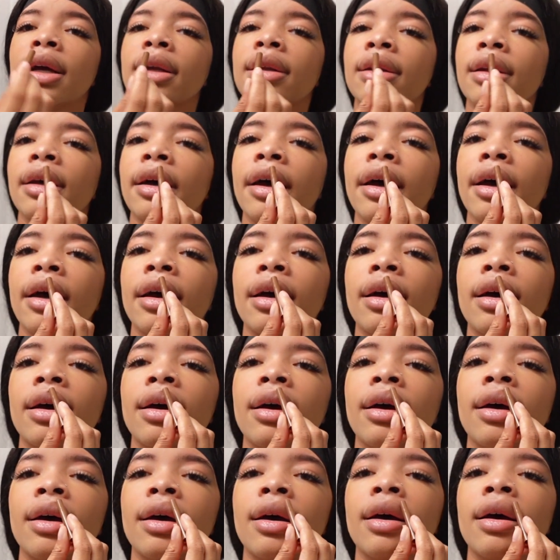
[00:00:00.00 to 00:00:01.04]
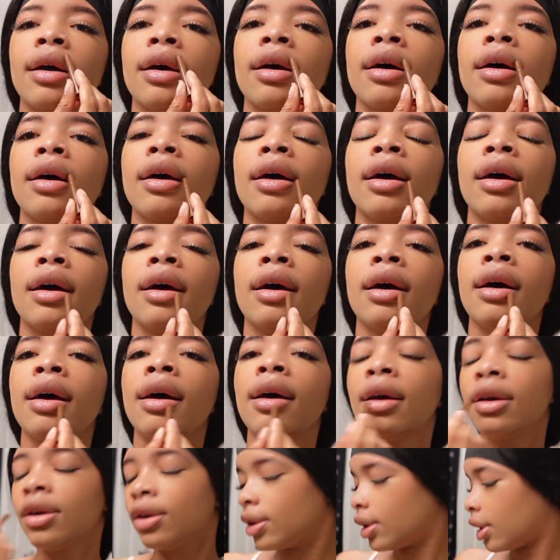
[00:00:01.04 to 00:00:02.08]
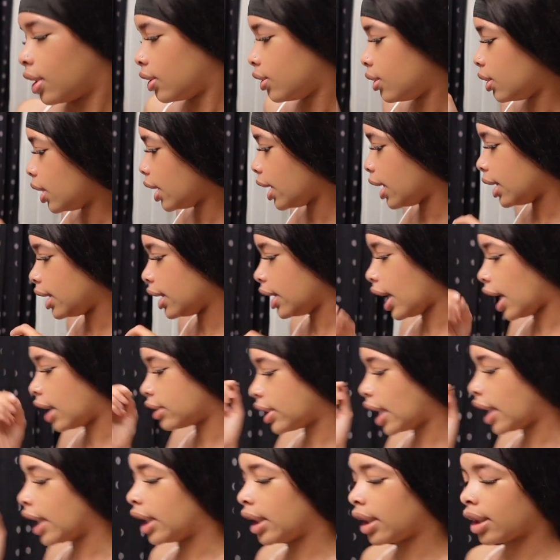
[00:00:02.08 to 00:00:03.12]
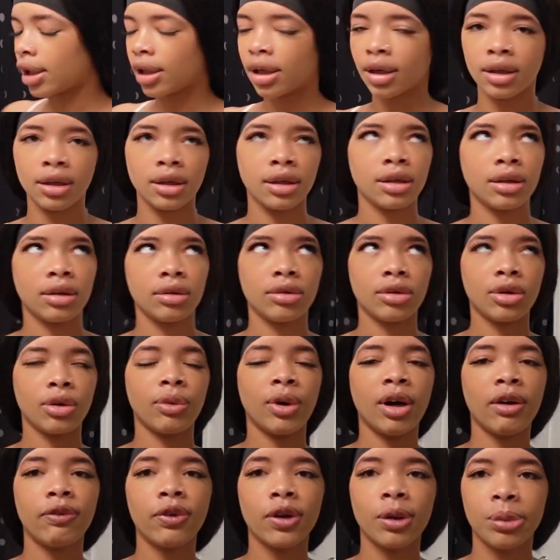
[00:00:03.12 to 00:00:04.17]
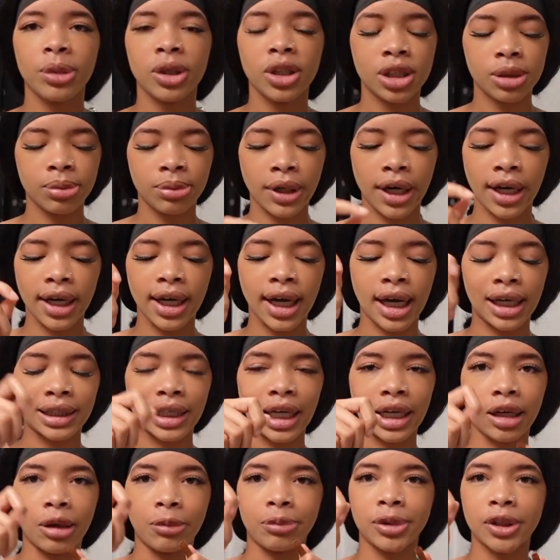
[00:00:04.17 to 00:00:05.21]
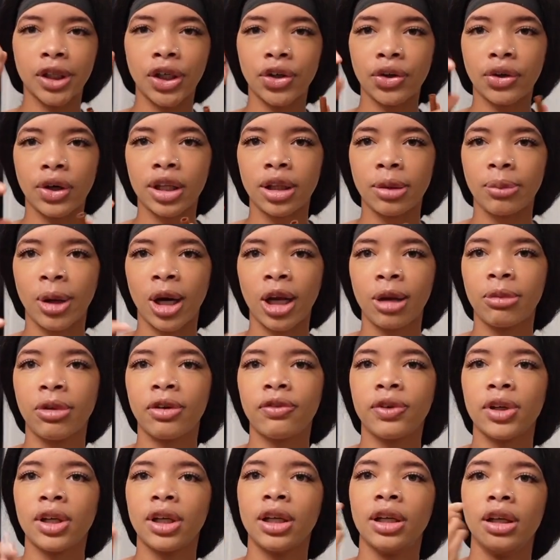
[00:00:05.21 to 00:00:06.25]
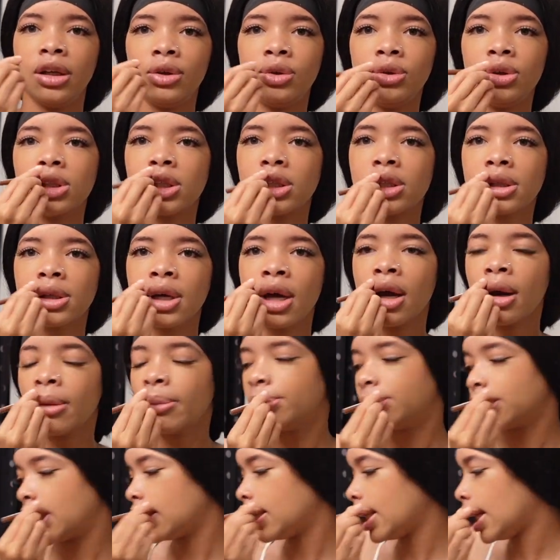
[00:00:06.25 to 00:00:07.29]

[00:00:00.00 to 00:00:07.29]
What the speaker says: that, you know. And then I like the one for the beauty supply. You got like a blender at the bottom of it, and then you just blend